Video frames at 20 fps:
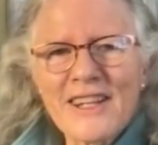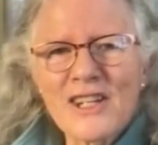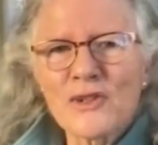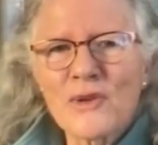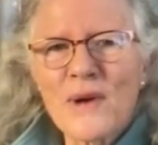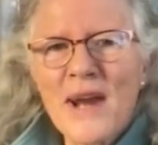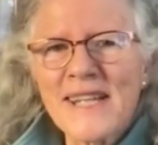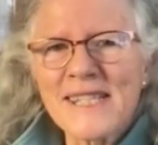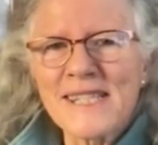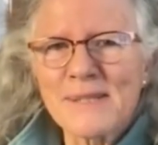
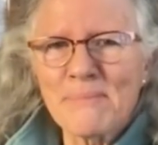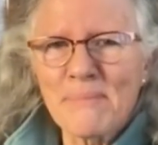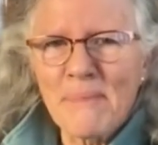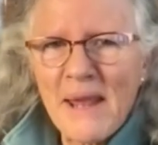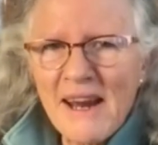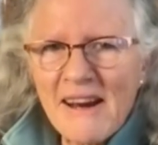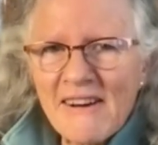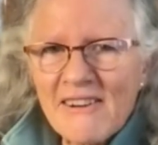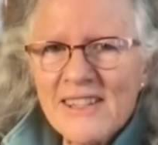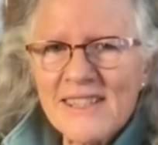
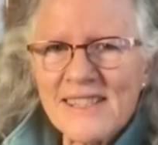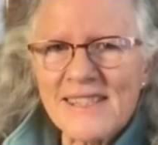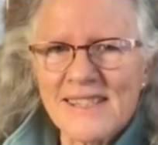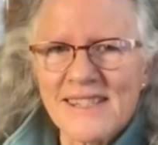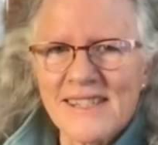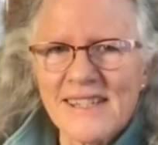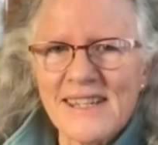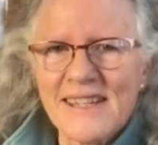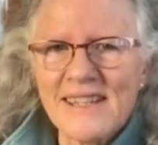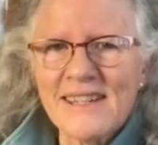
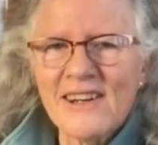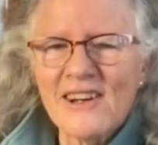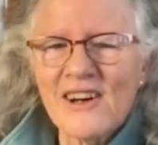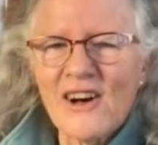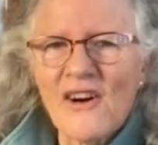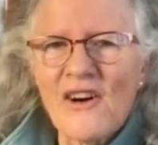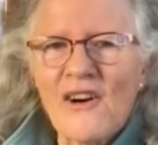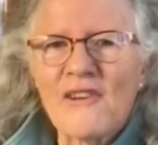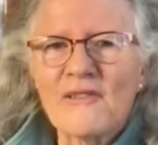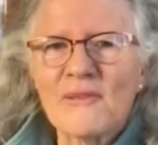transparency
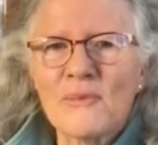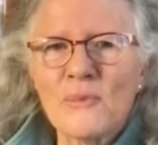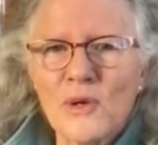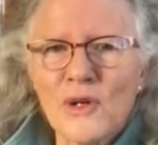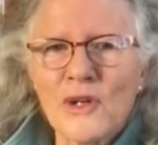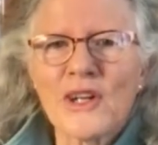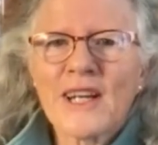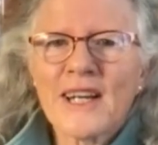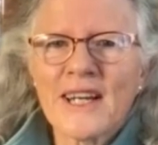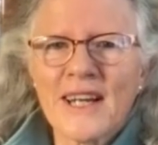of
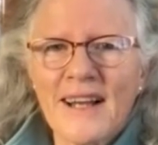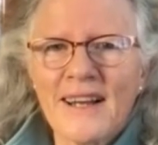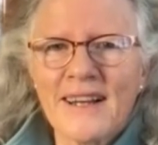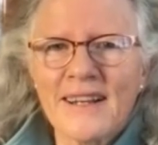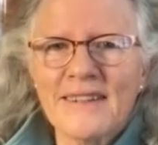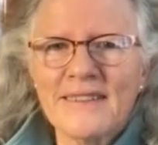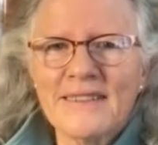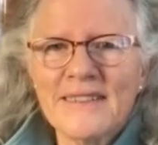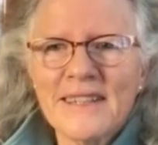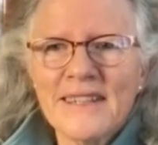
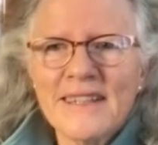watercolor